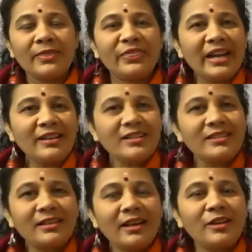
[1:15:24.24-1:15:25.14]
That is the
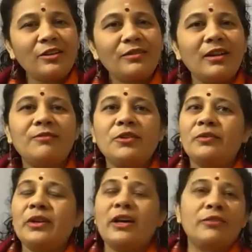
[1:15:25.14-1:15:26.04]
kind of love you have
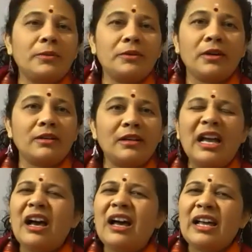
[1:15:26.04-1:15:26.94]
to have for Bhagavan.
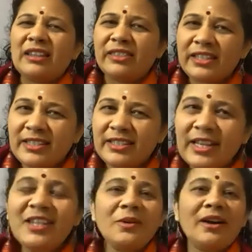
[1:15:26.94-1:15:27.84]
The
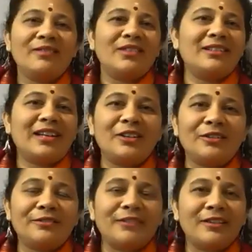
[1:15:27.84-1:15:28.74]
day you have that kind
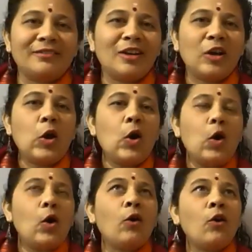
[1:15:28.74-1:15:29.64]
of love,
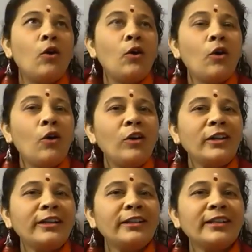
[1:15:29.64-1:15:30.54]
all
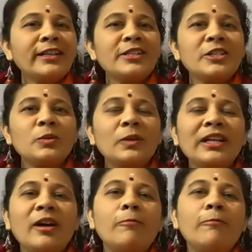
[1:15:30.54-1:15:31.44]
indications will
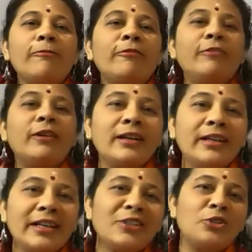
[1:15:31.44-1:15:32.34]
come
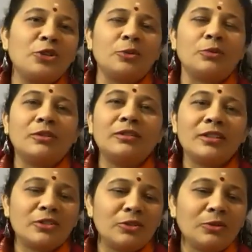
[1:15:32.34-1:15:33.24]
flooding to you.
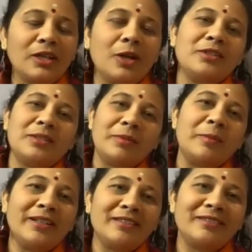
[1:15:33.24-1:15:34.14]
There's no doubt in my
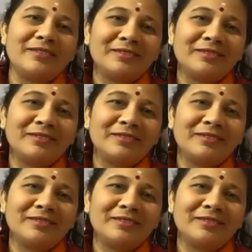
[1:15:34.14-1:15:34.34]
mind.